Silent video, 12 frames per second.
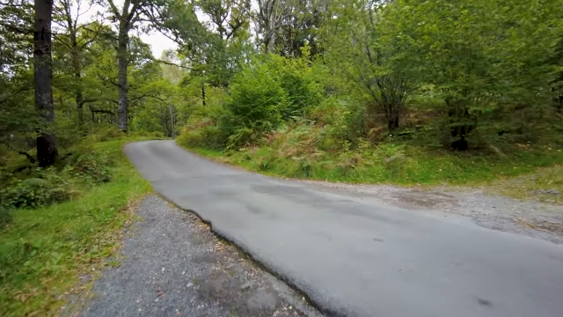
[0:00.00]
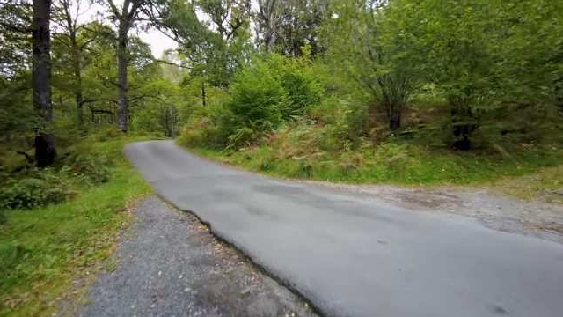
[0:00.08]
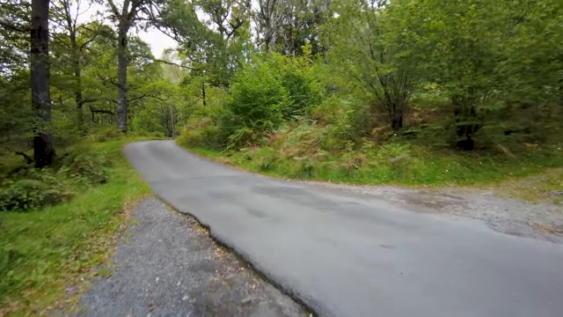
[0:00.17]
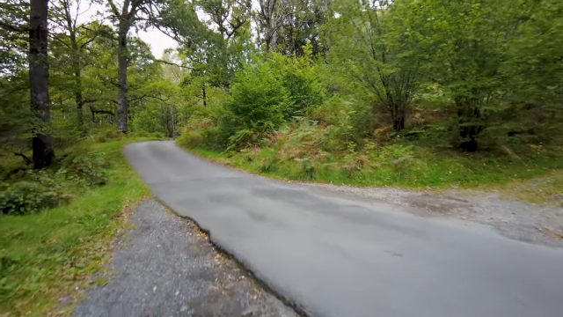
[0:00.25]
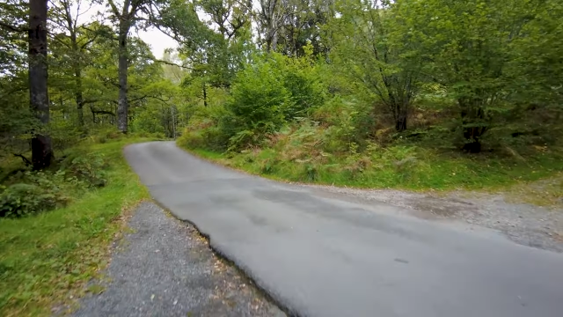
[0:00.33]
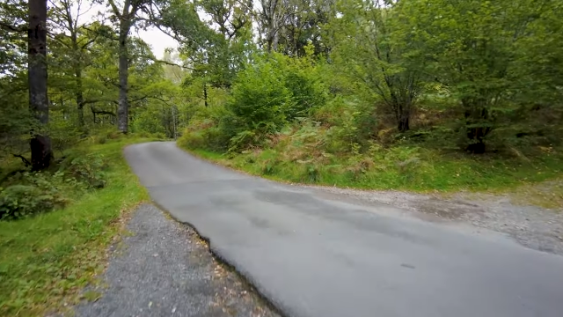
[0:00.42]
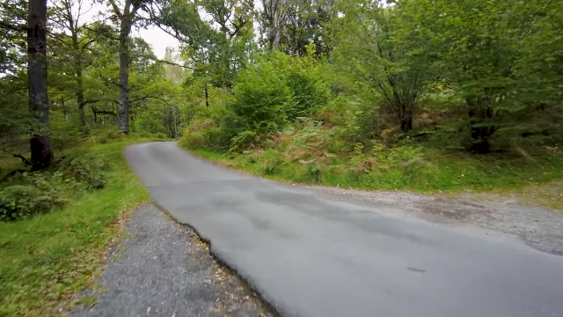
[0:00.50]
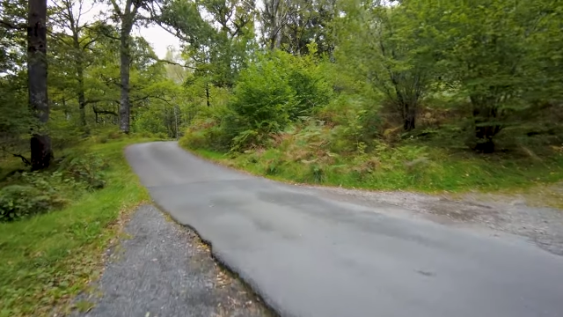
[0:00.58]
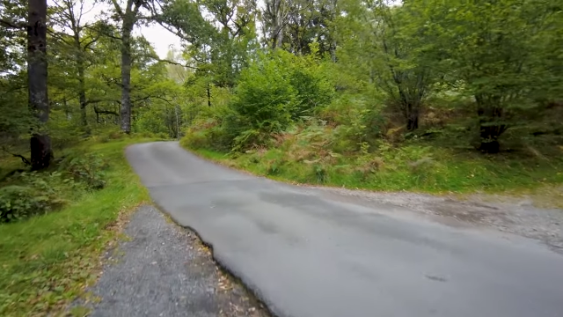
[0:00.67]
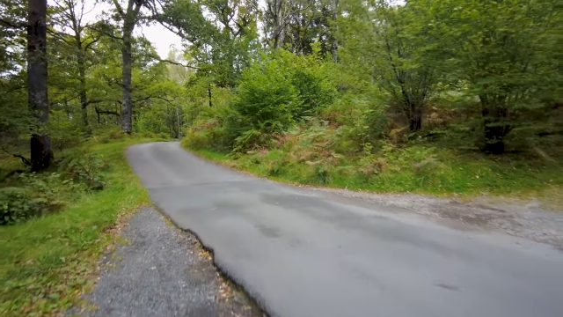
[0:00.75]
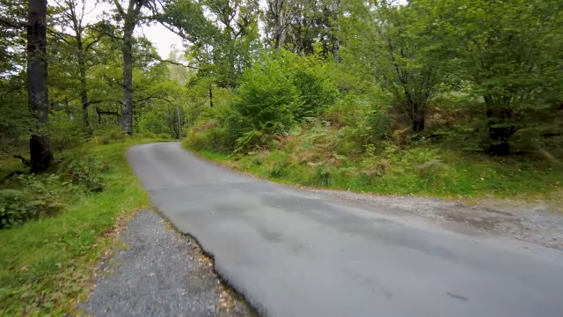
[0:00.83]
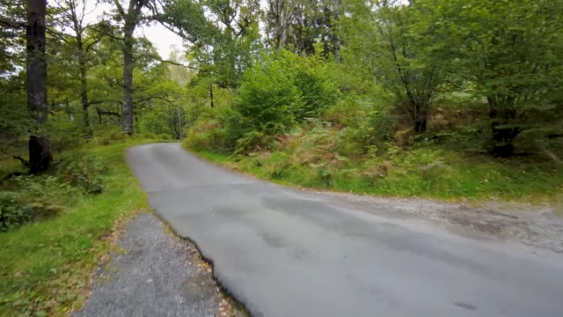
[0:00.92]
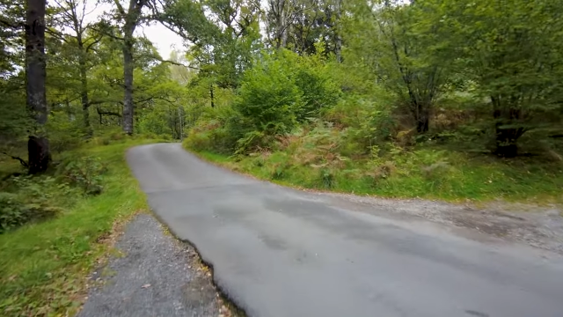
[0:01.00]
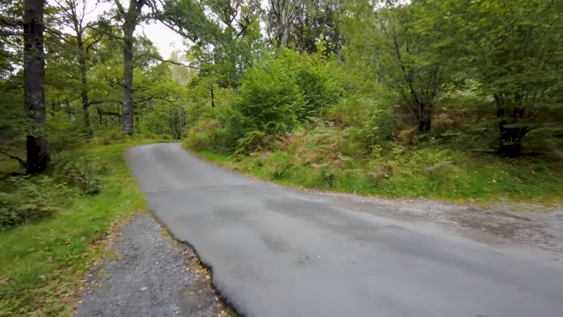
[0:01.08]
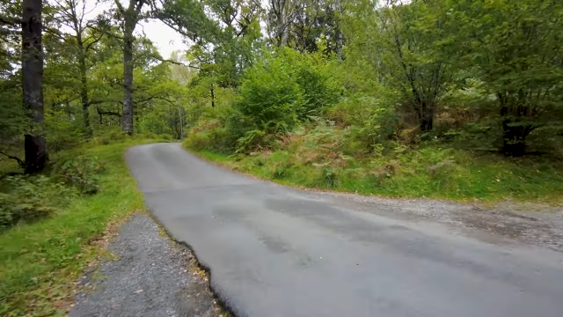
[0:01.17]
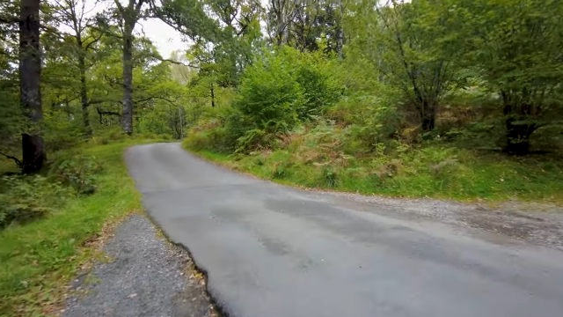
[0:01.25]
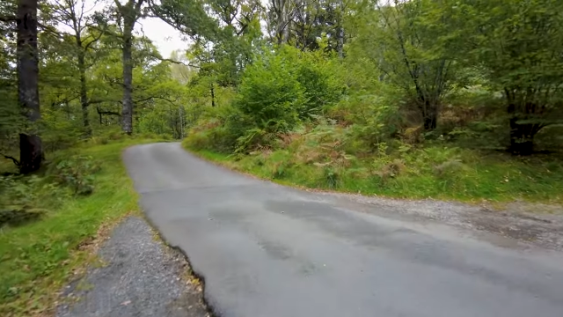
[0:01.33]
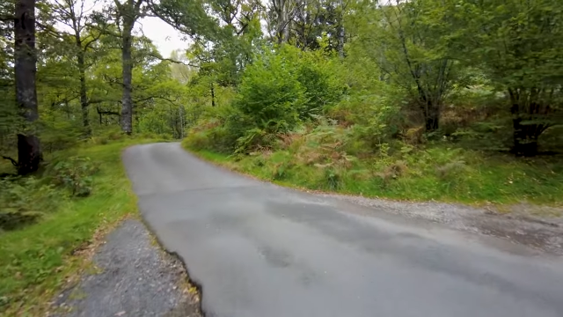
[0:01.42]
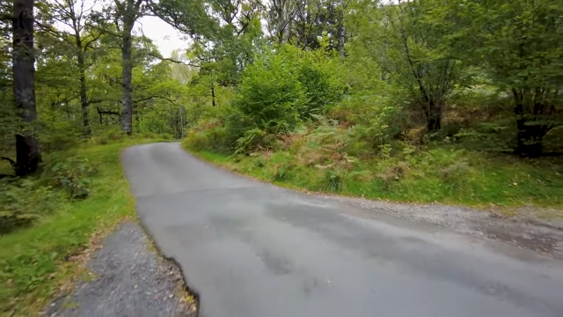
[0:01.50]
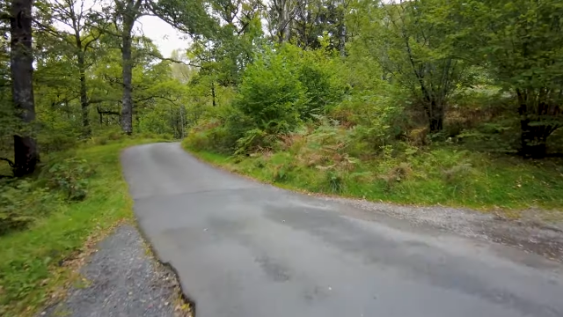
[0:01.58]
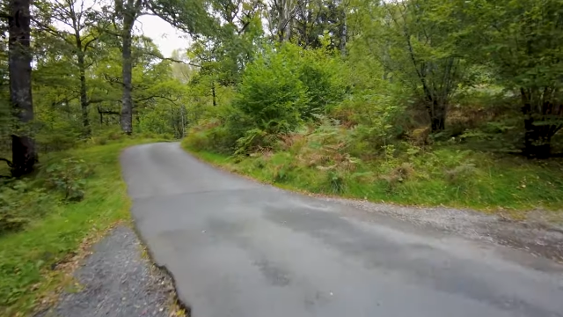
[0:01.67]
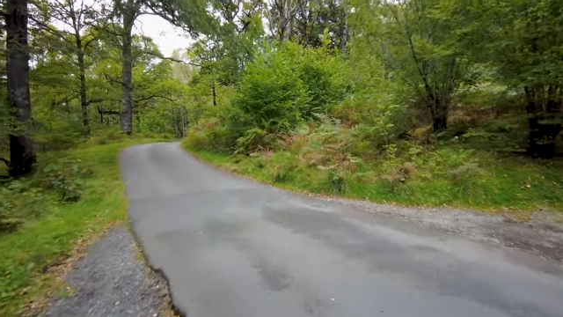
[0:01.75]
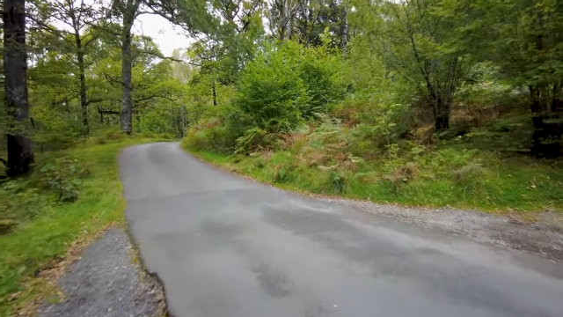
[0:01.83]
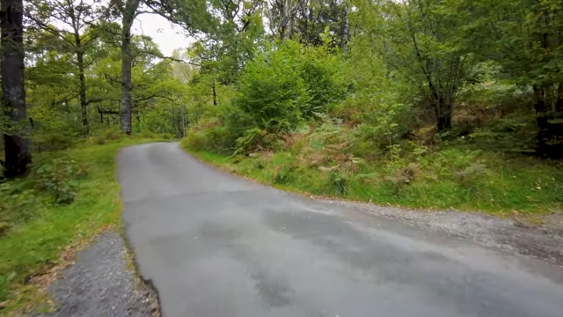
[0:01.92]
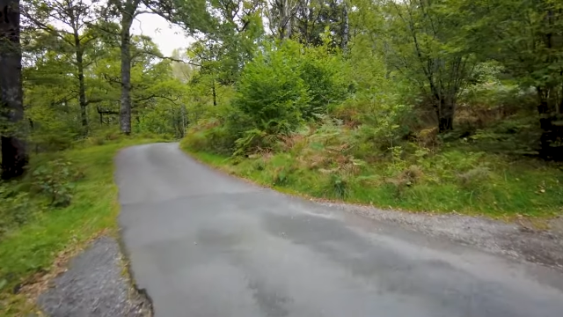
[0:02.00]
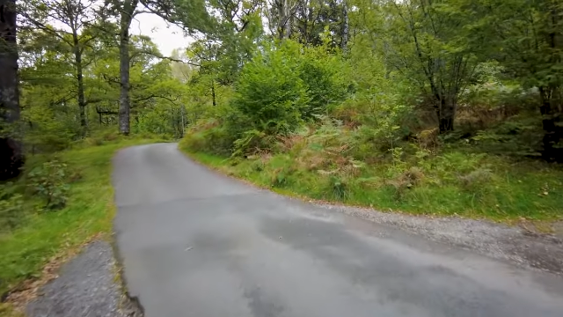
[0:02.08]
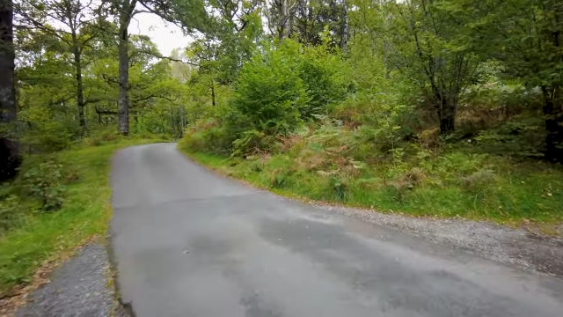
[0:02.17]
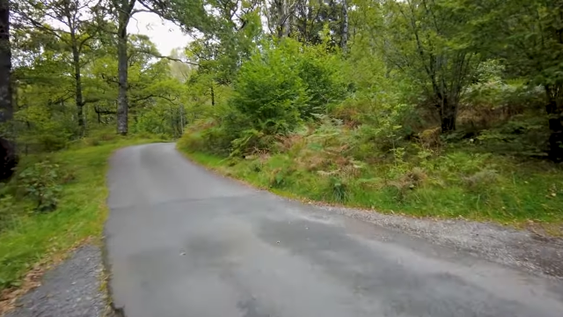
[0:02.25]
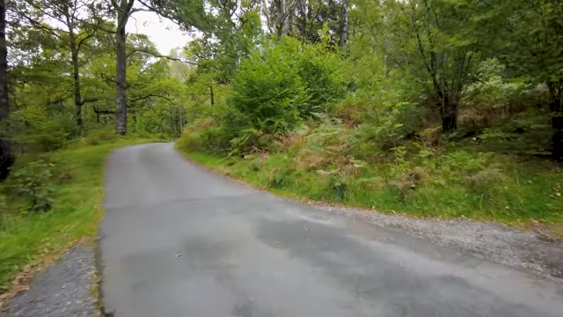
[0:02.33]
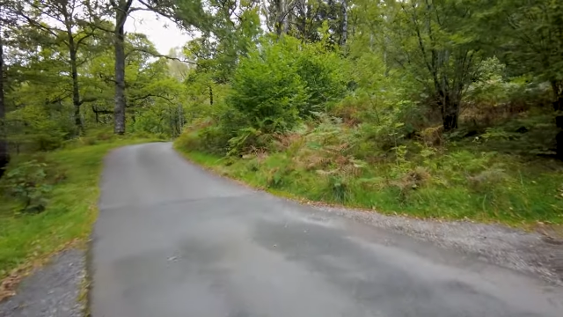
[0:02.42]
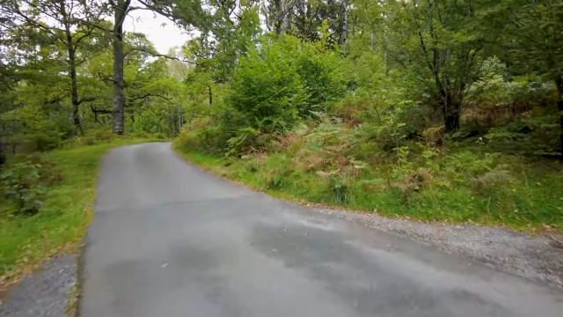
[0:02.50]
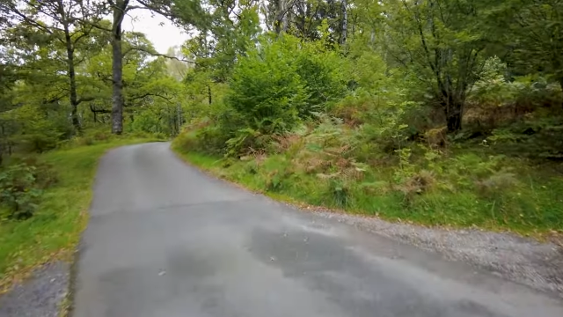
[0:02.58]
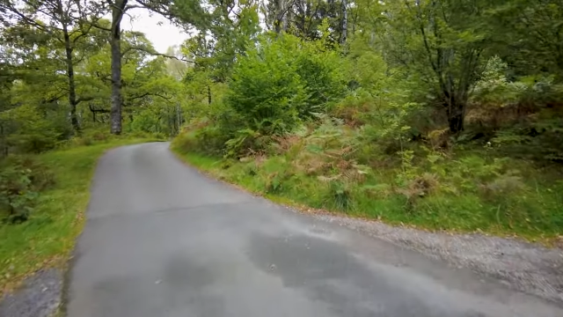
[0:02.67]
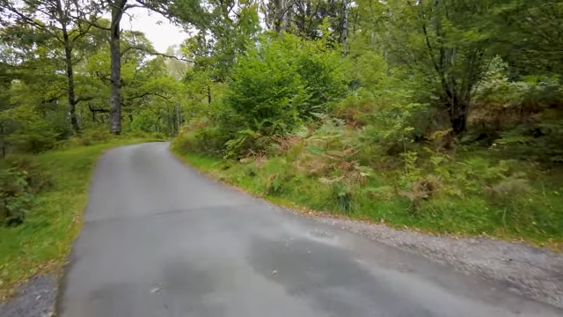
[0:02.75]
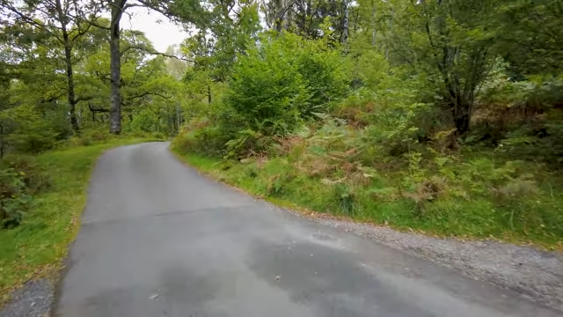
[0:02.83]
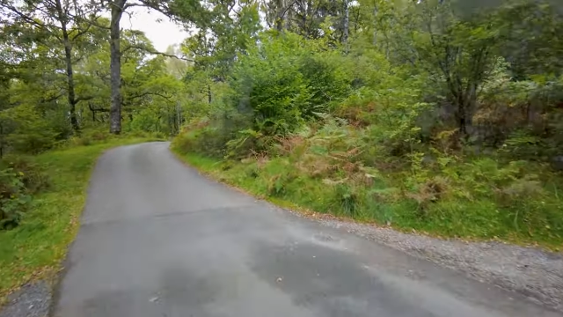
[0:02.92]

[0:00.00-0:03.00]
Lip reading: [unreadable: no face in view]